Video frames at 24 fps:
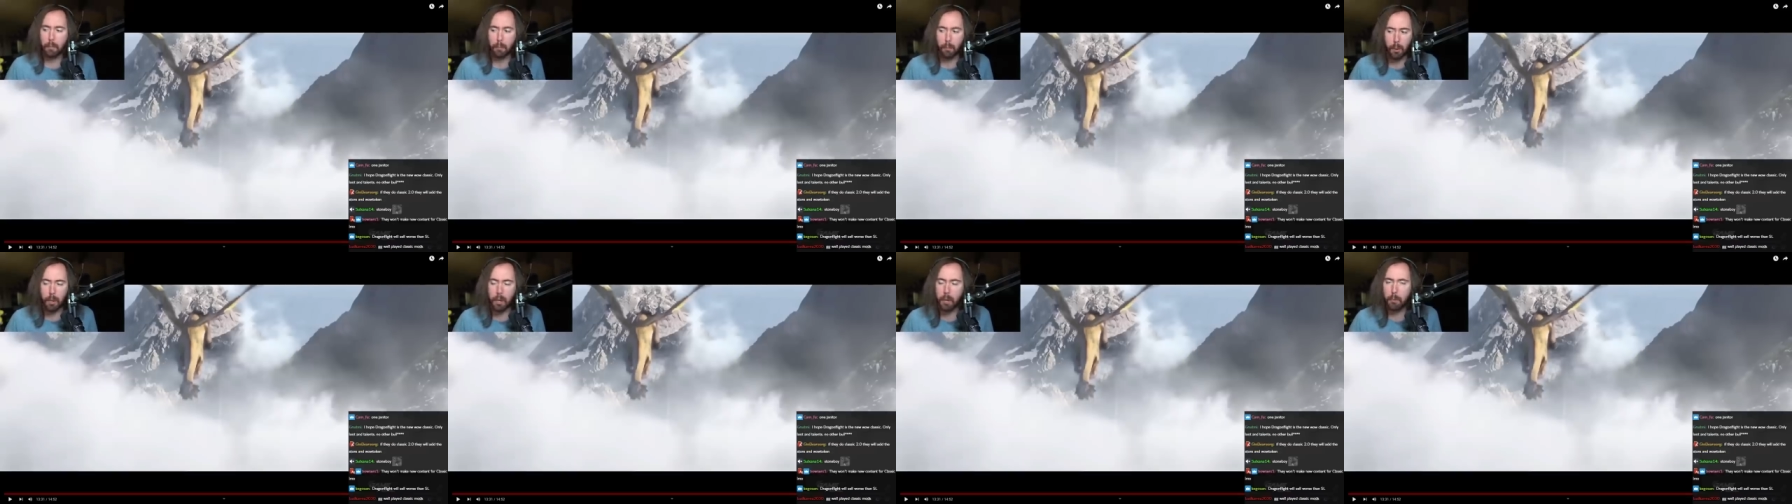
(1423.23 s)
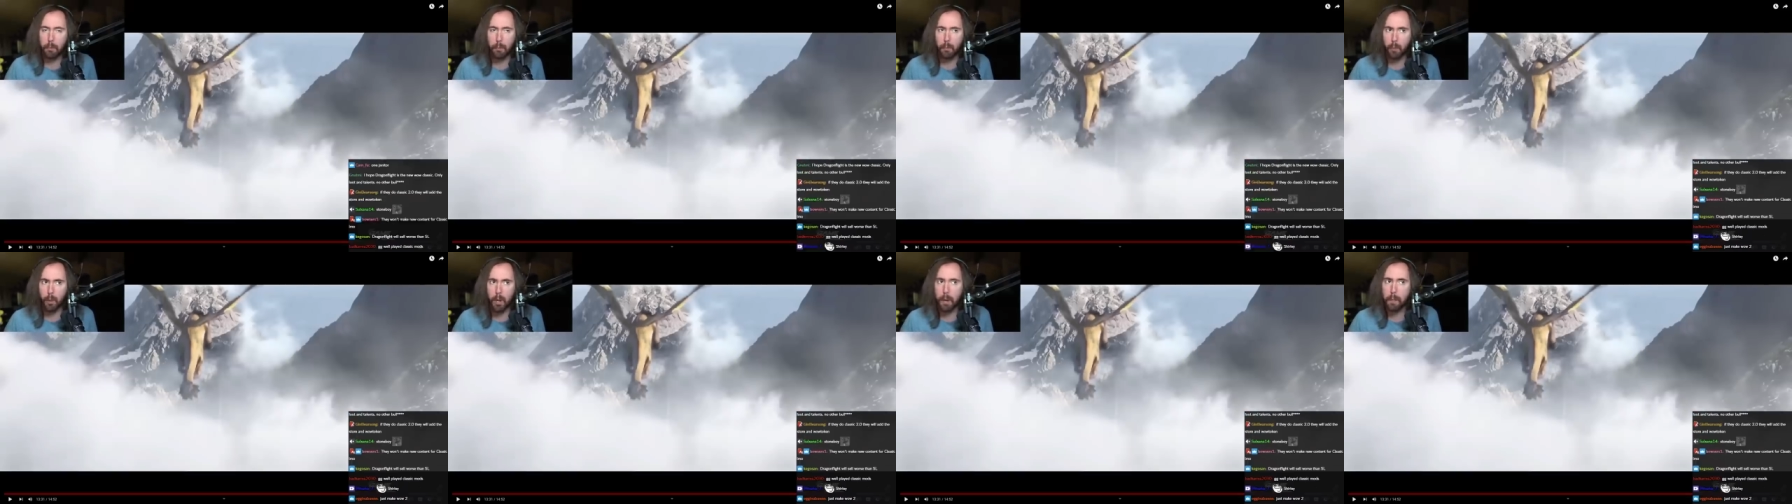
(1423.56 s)

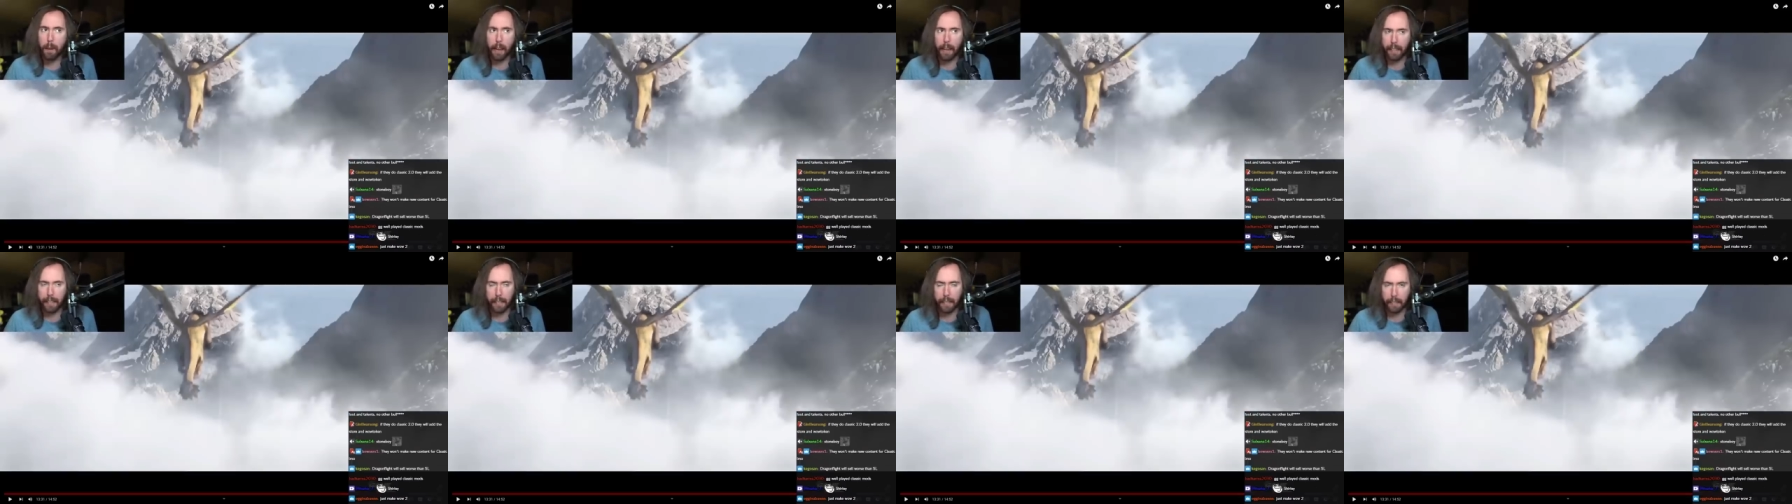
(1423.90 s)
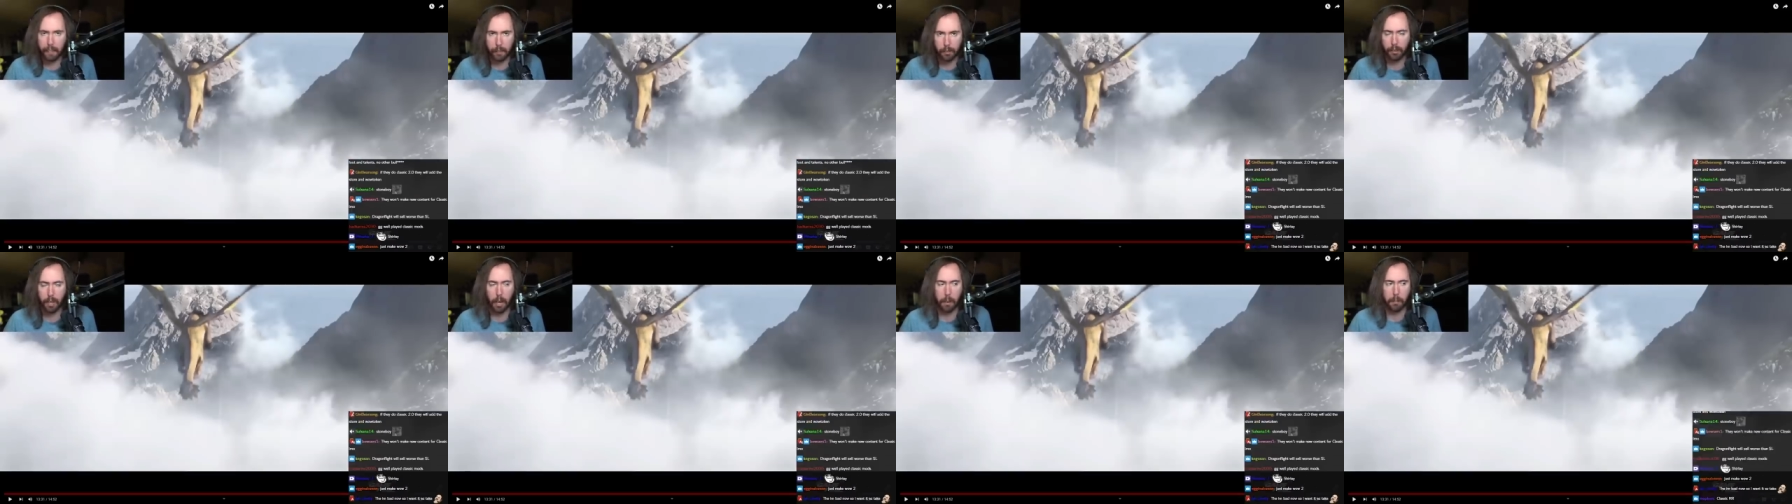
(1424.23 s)
remaking the
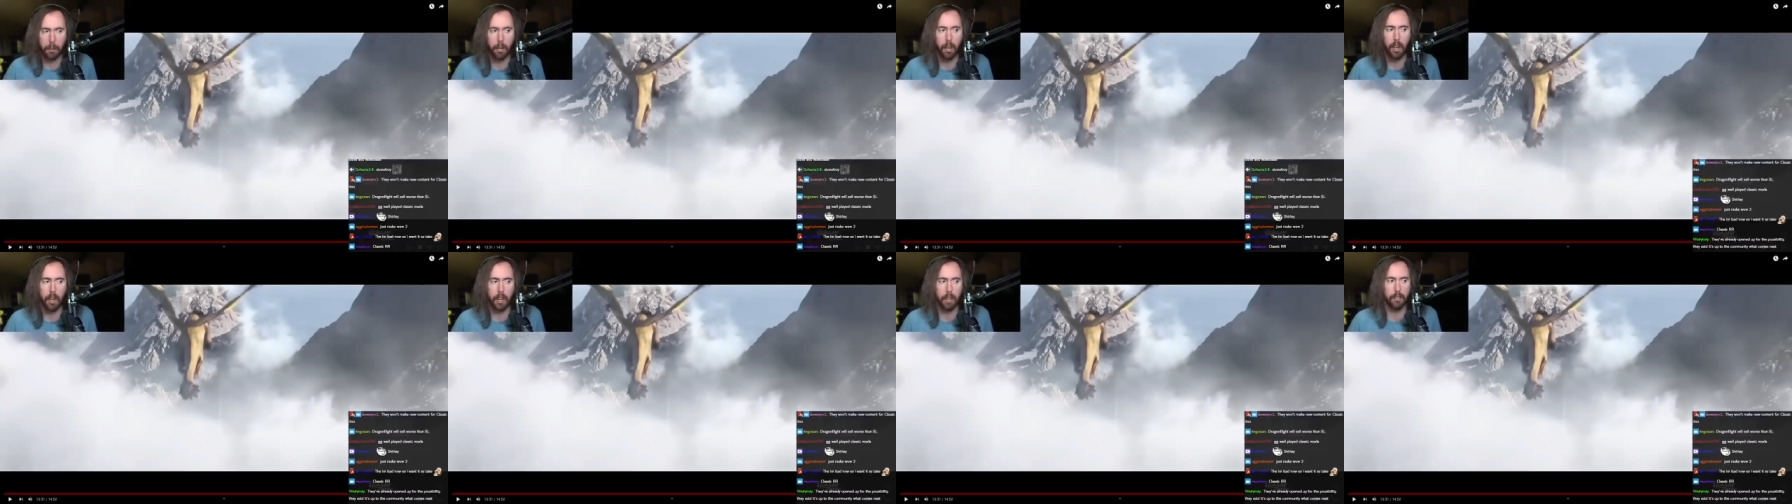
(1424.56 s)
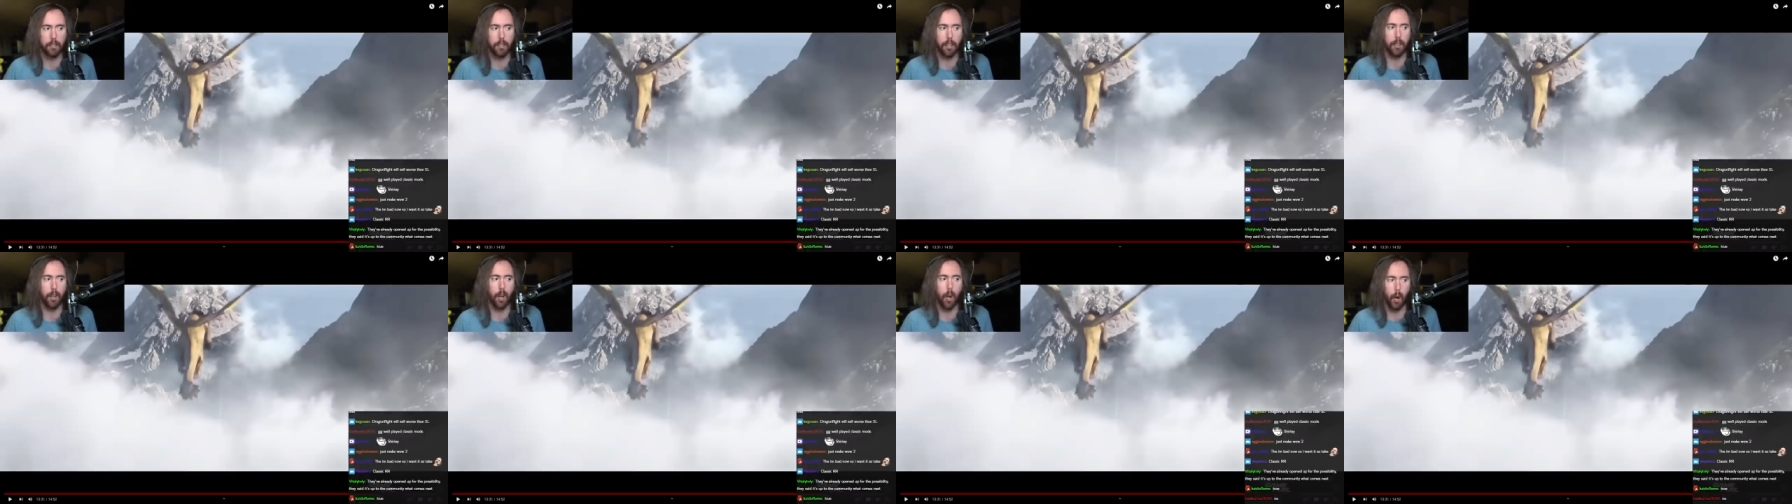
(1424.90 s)
same
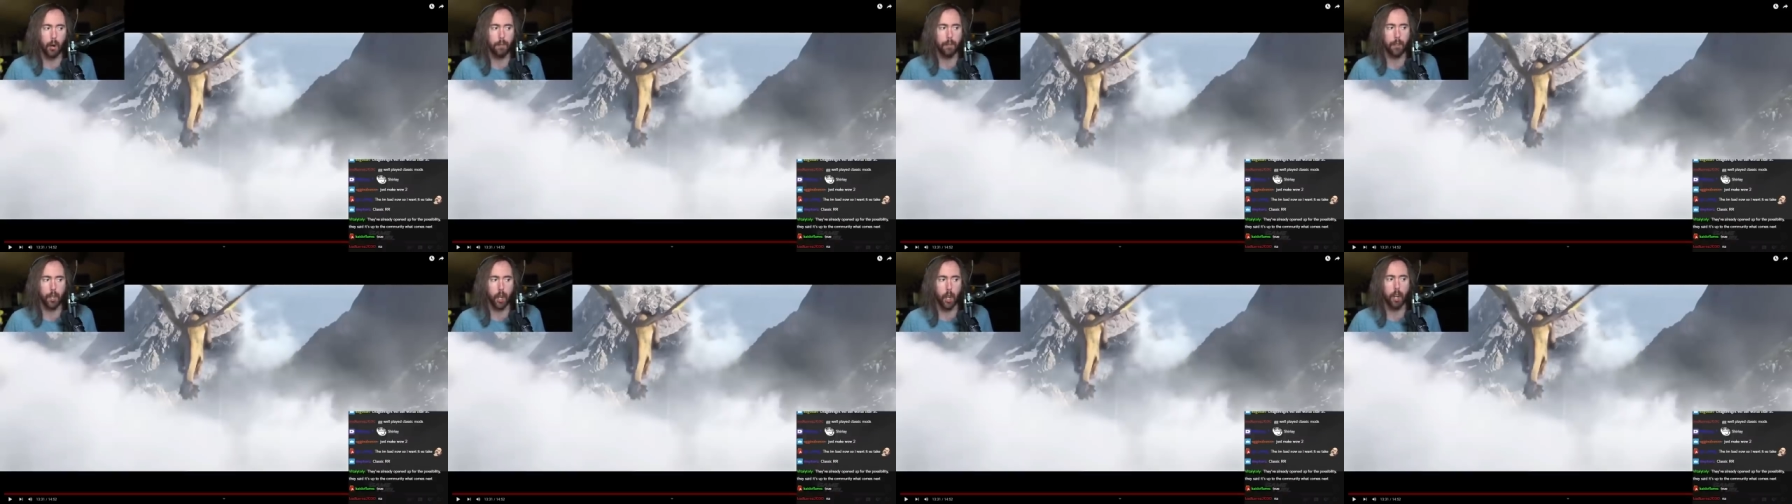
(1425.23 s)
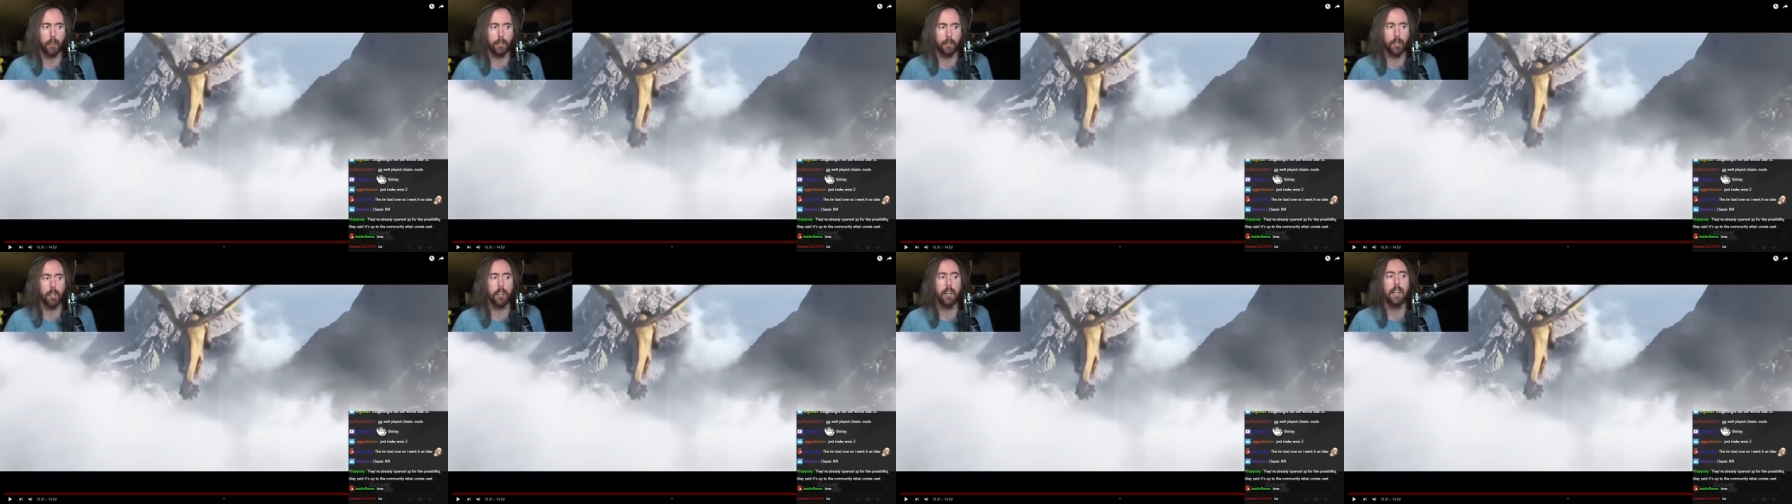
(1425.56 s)
content over and
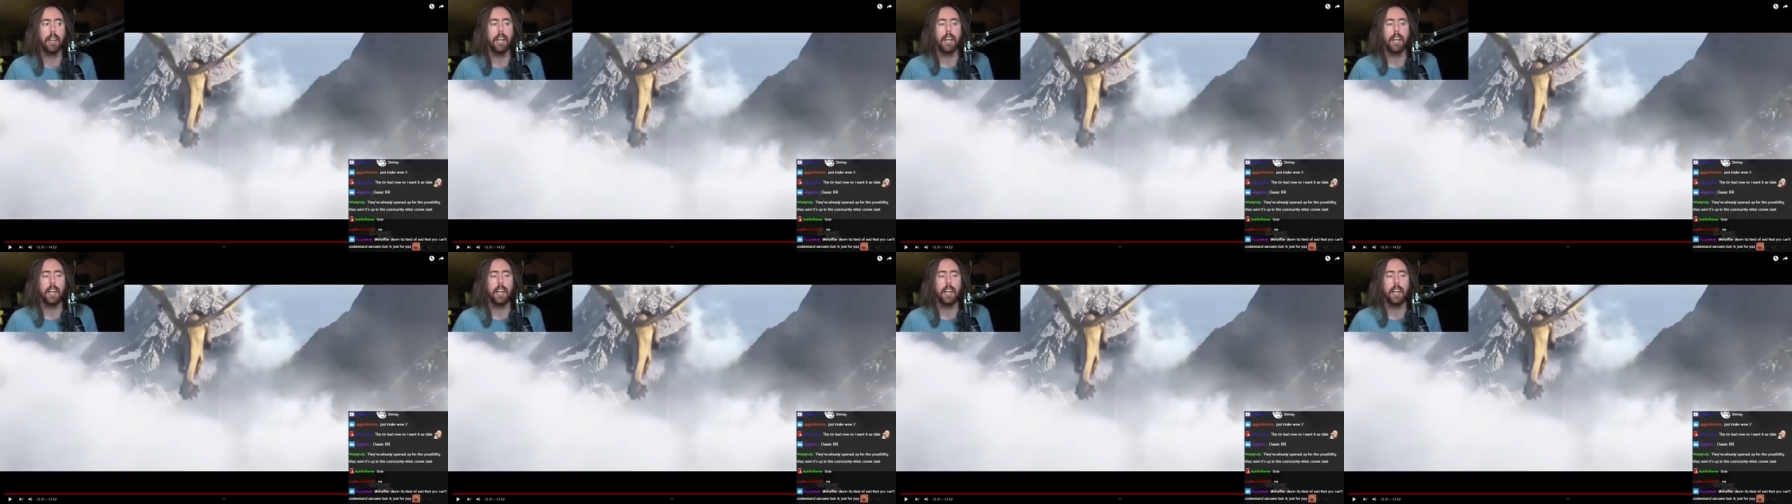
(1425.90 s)
over.